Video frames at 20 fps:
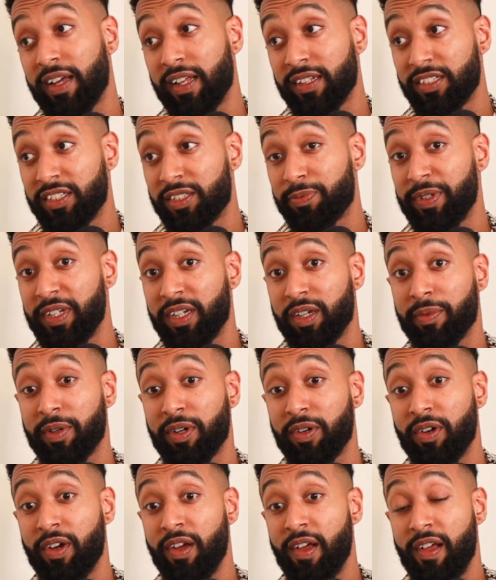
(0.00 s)
I had to speak
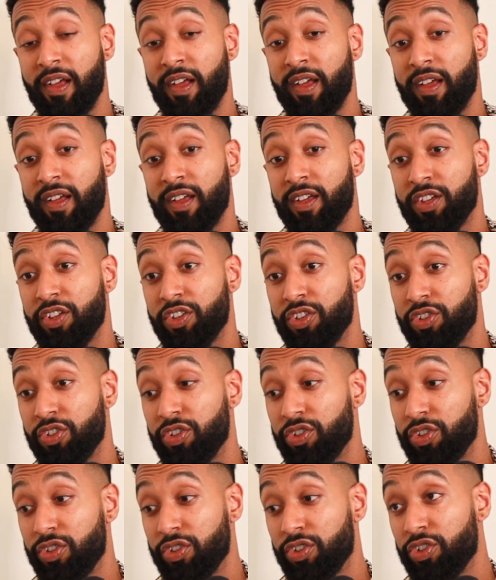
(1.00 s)
about
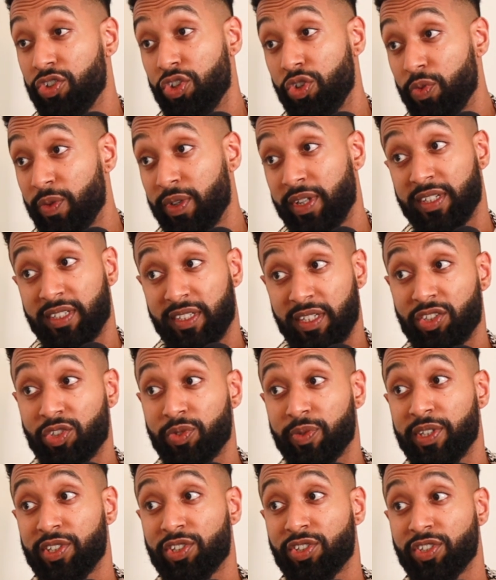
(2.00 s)
you in this
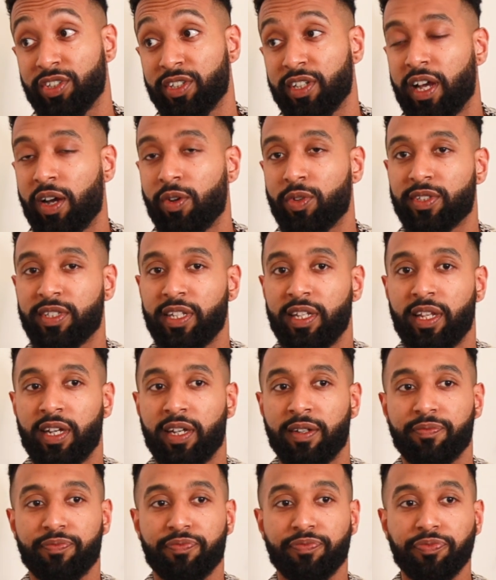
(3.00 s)
situation, I would say
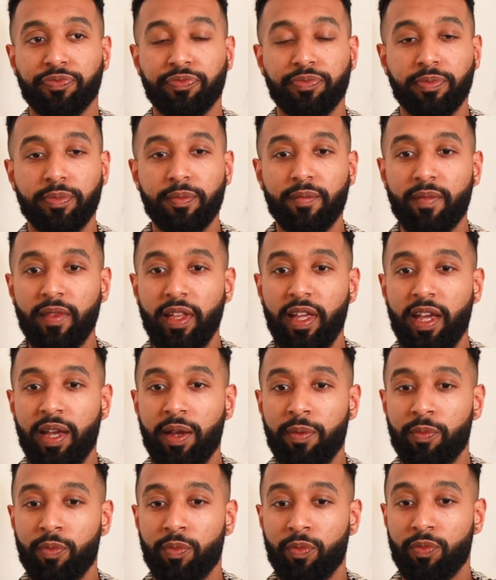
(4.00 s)
that
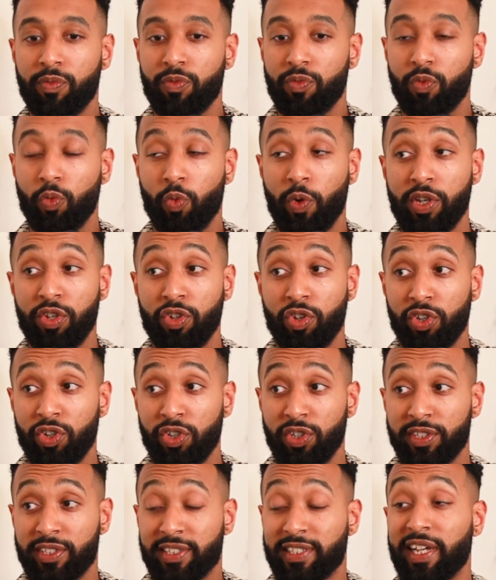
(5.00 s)
when
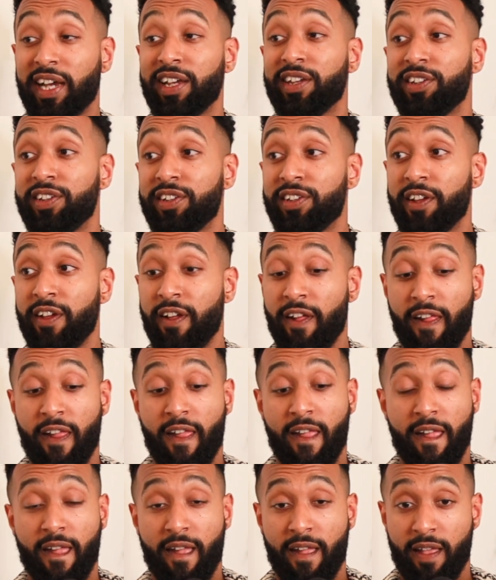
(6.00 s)
you're tired,
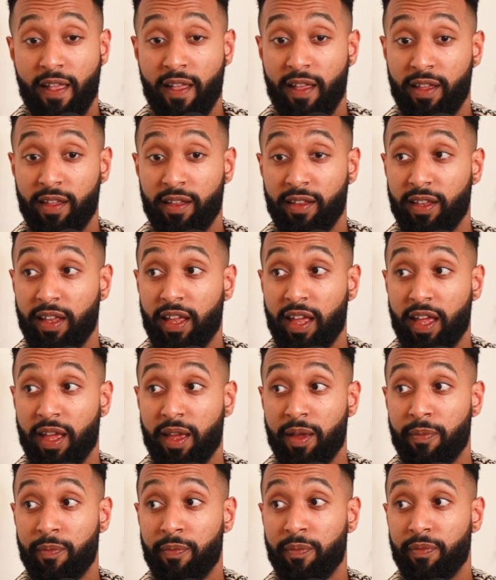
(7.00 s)

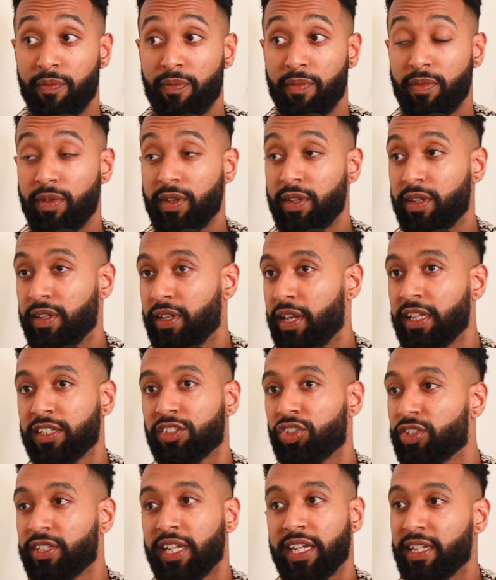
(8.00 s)
let's
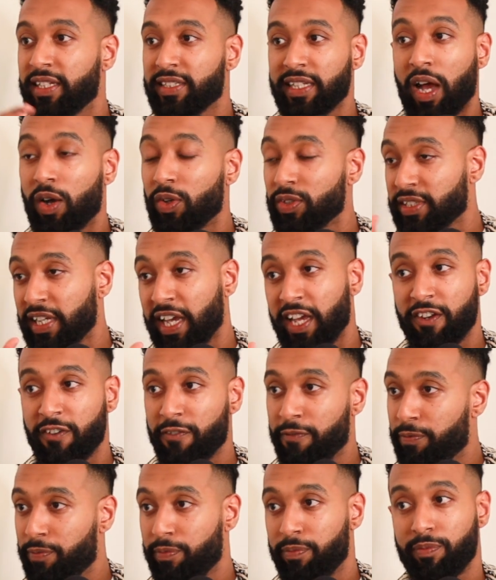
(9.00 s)
just take this outside
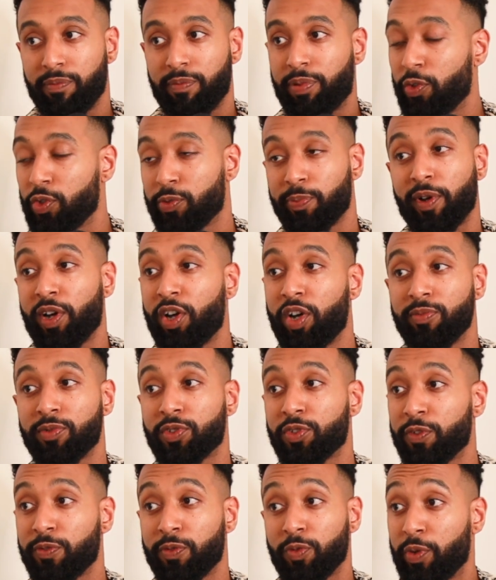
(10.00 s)
of postpartum
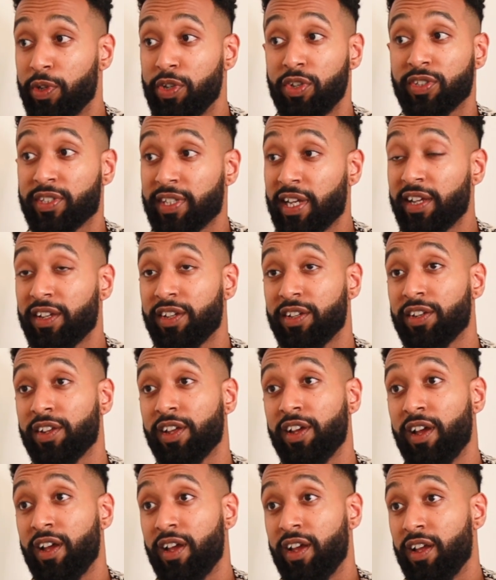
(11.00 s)
stuff. When you're tired,
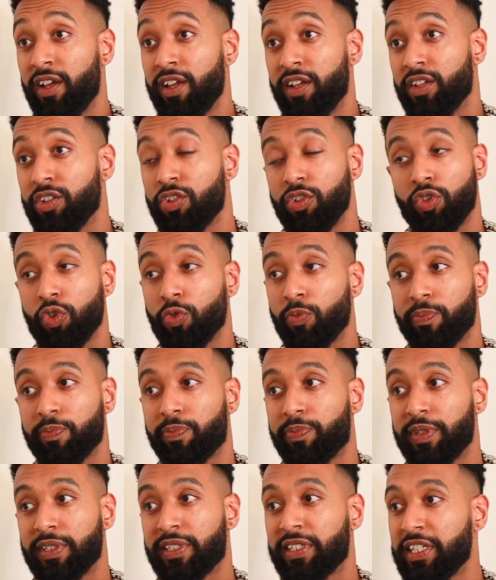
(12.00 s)
you
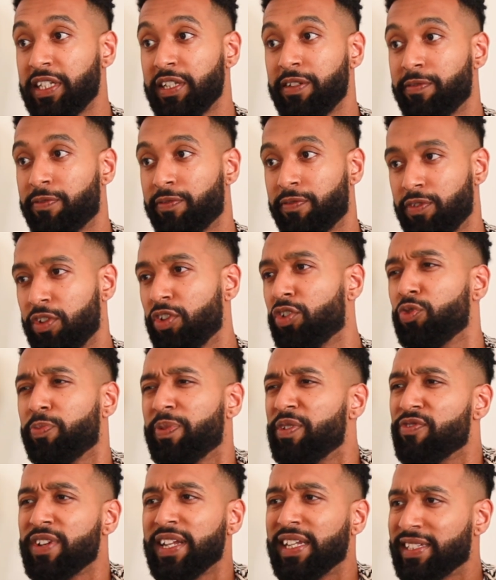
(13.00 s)
don't perceive, you could
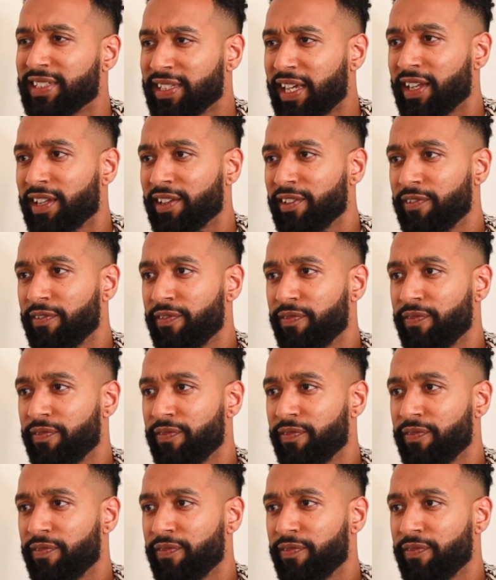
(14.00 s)
be really sad.